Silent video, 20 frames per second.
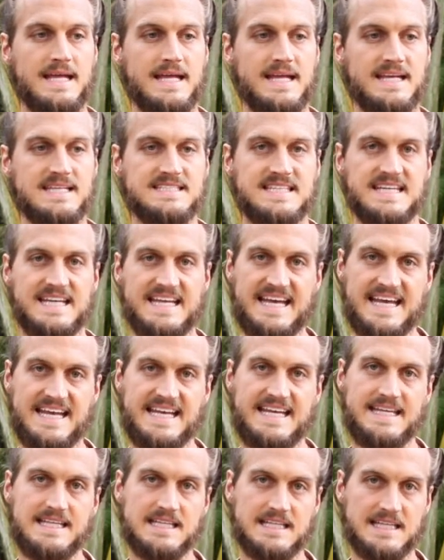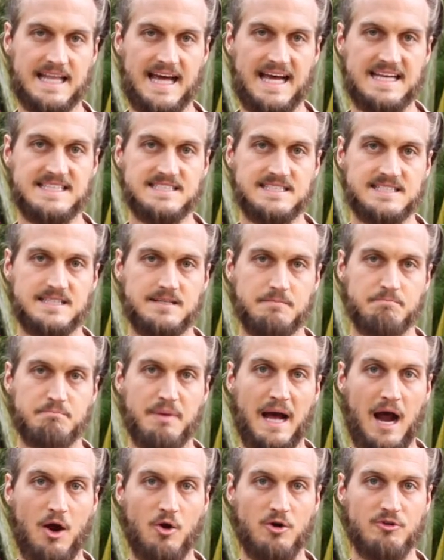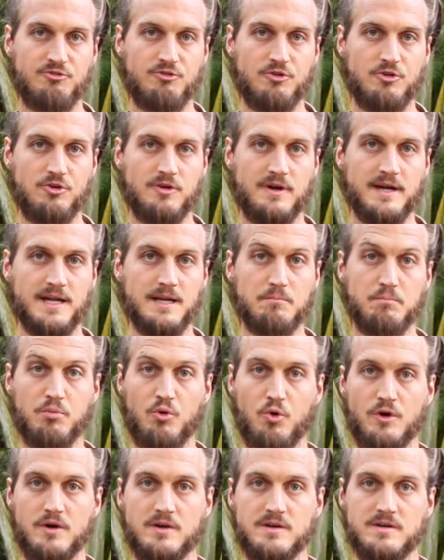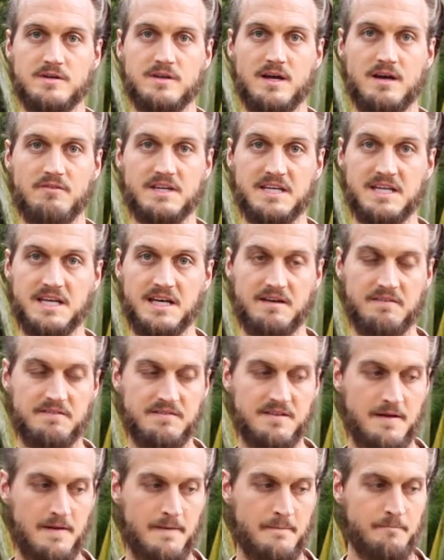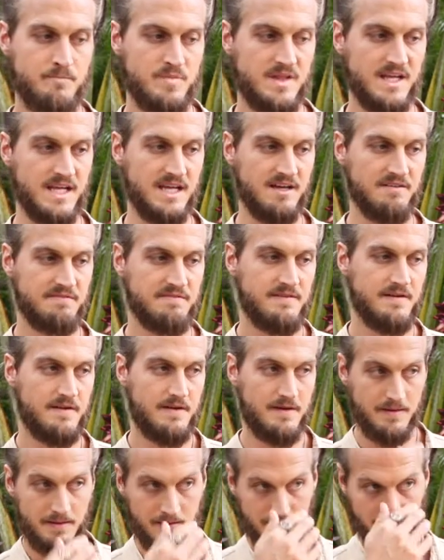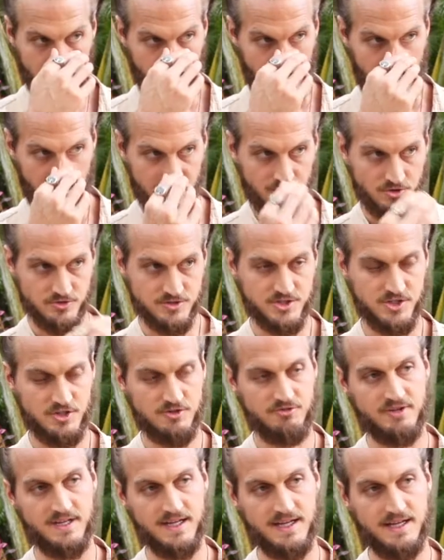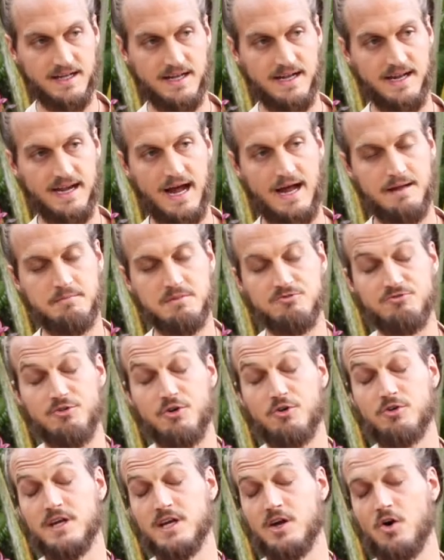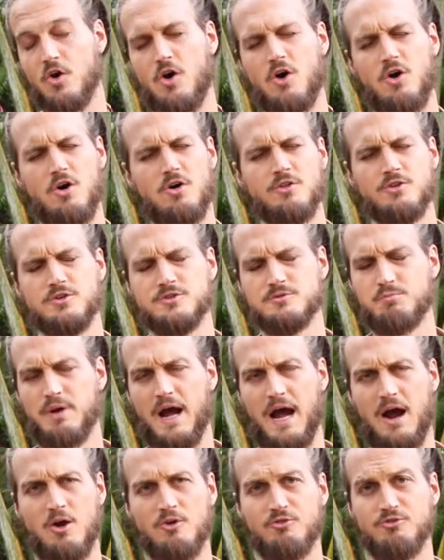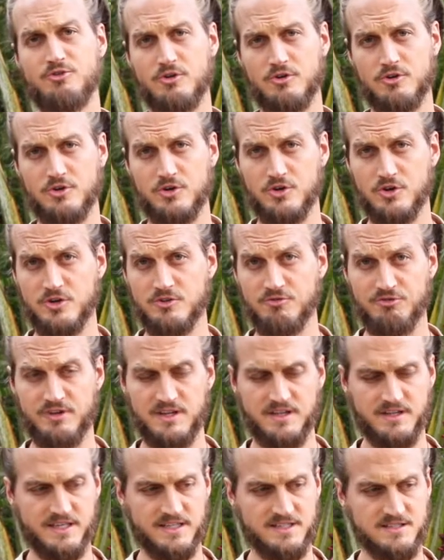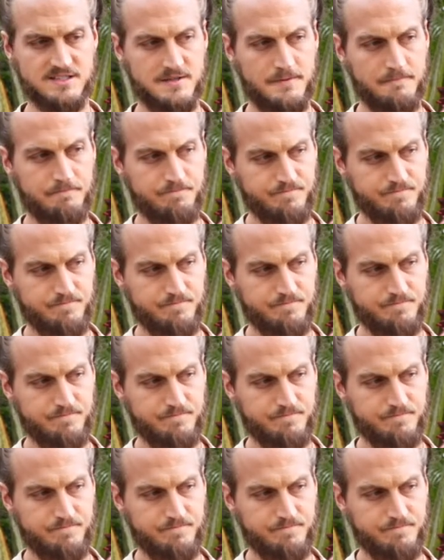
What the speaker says: it any less powerful and important of a gift if I go surfing and I'm evoking all those powerful, good feelings,